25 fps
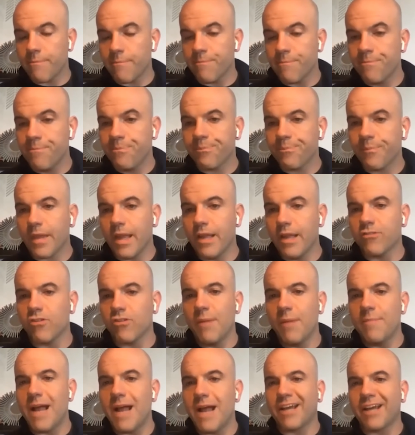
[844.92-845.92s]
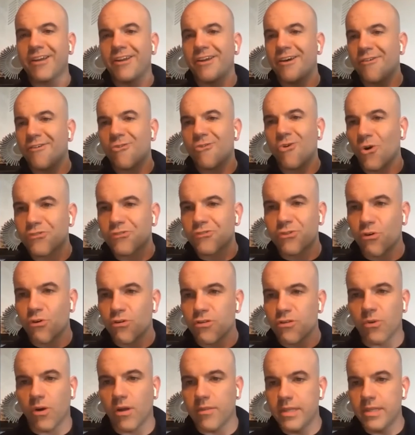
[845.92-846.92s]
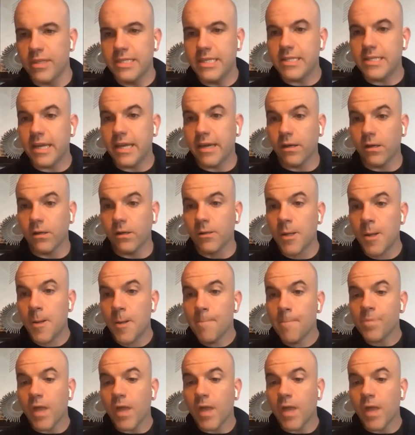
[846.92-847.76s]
them. And so I'm not gonna, of course, go through all the detail